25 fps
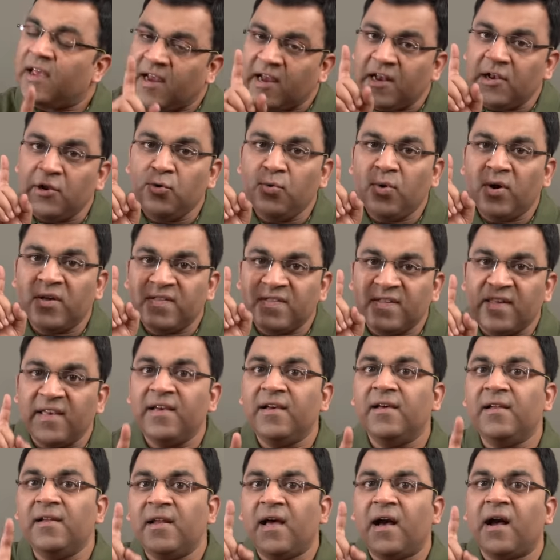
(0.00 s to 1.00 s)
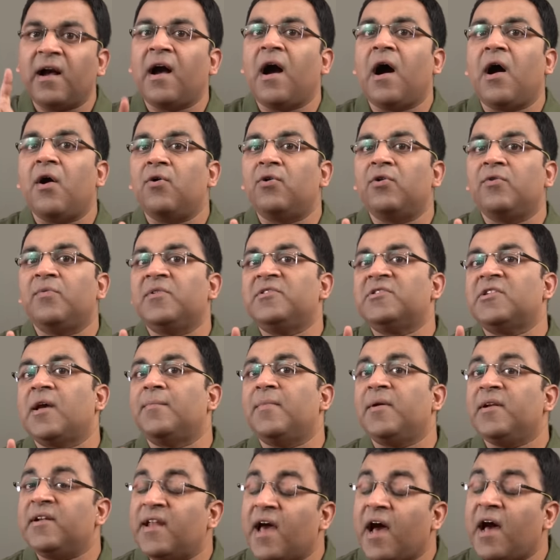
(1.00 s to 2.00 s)
into a single account, which can
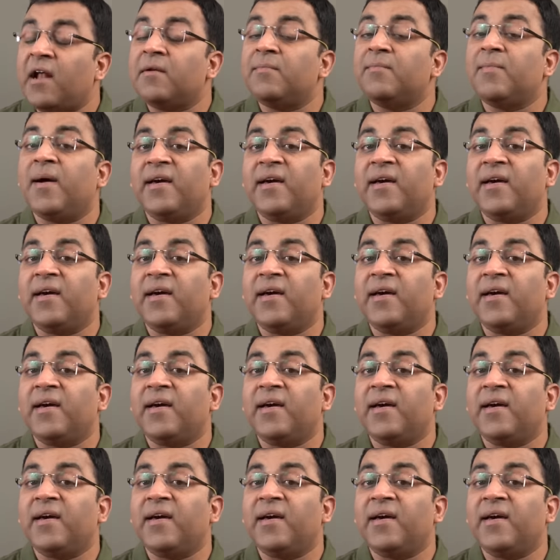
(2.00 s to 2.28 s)
be done